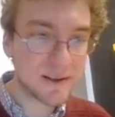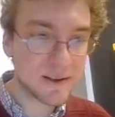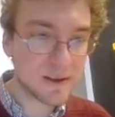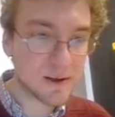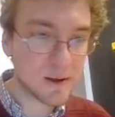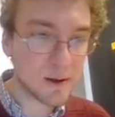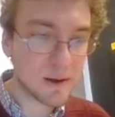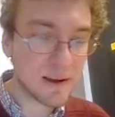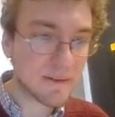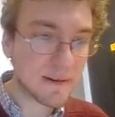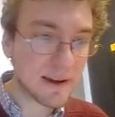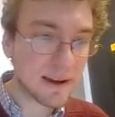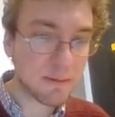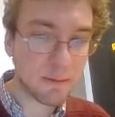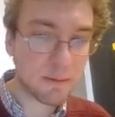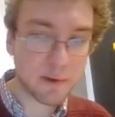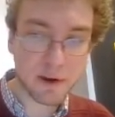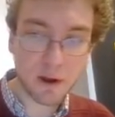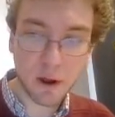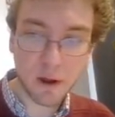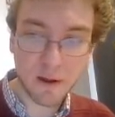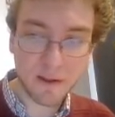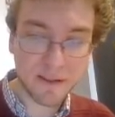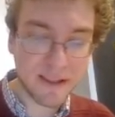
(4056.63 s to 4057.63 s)
So if I
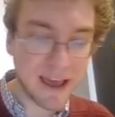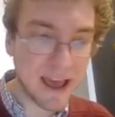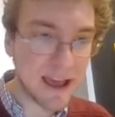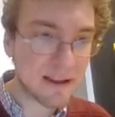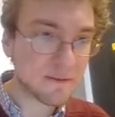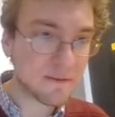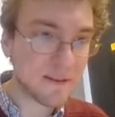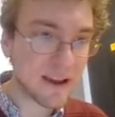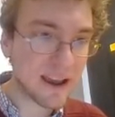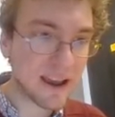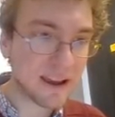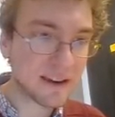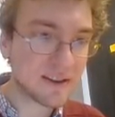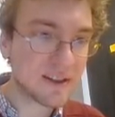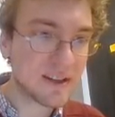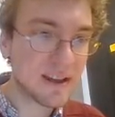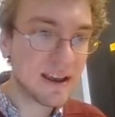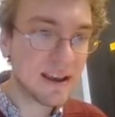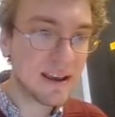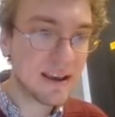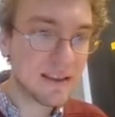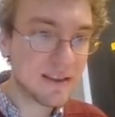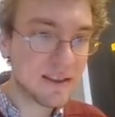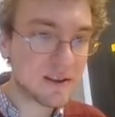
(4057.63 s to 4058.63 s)
recall that fact,
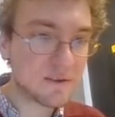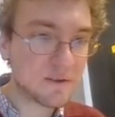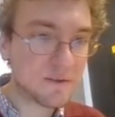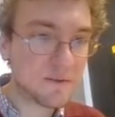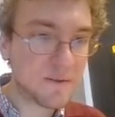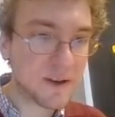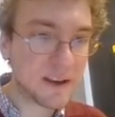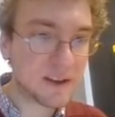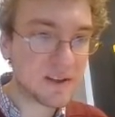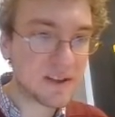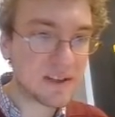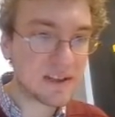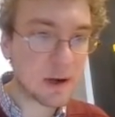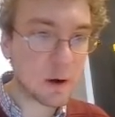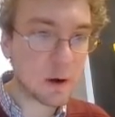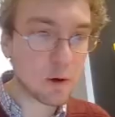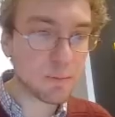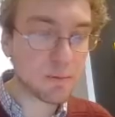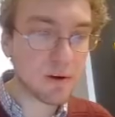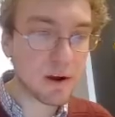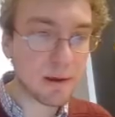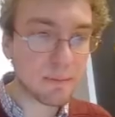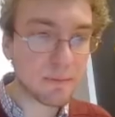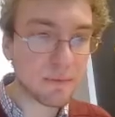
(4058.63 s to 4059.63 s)
this fixes
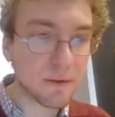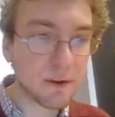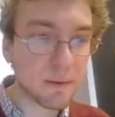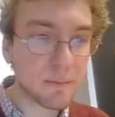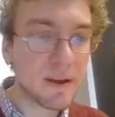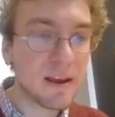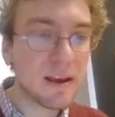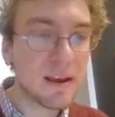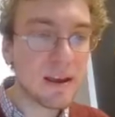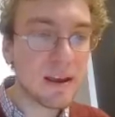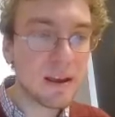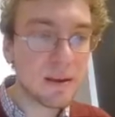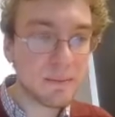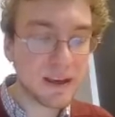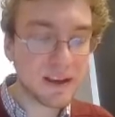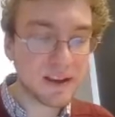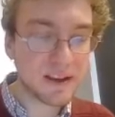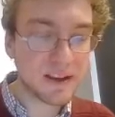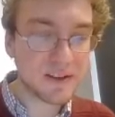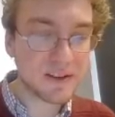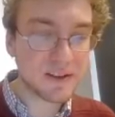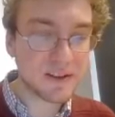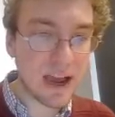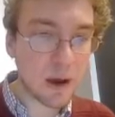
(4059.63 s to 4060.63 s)
our problem
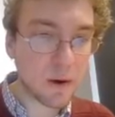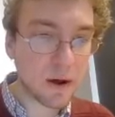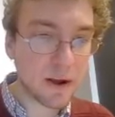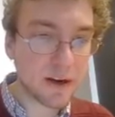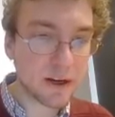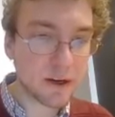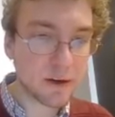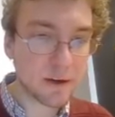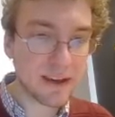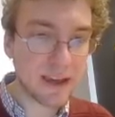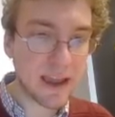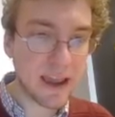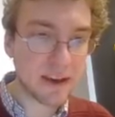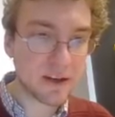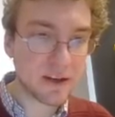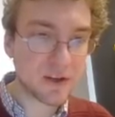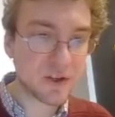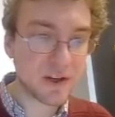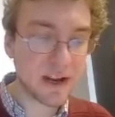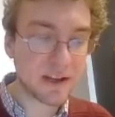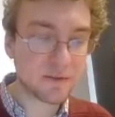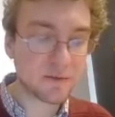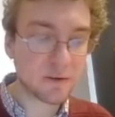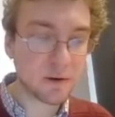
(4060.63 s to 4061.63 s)
because now under a
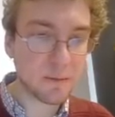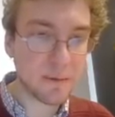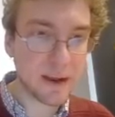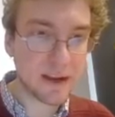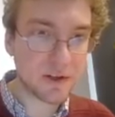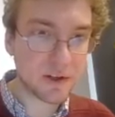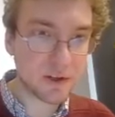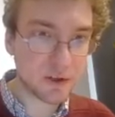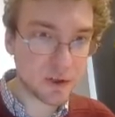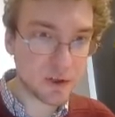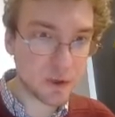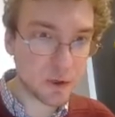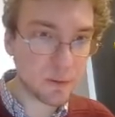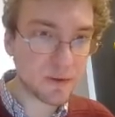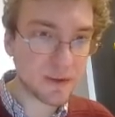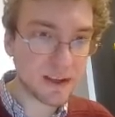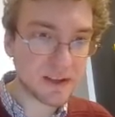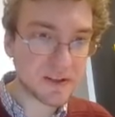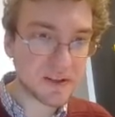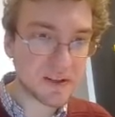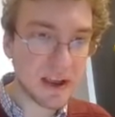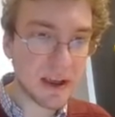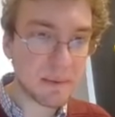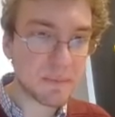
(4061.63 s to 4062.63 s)
gauge transformation, two
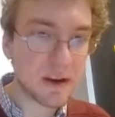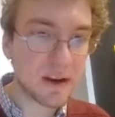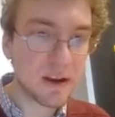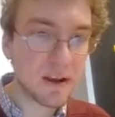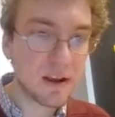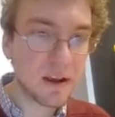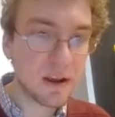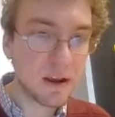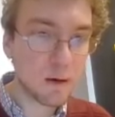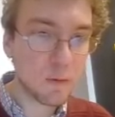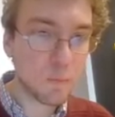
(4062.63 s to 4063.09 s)
things happen.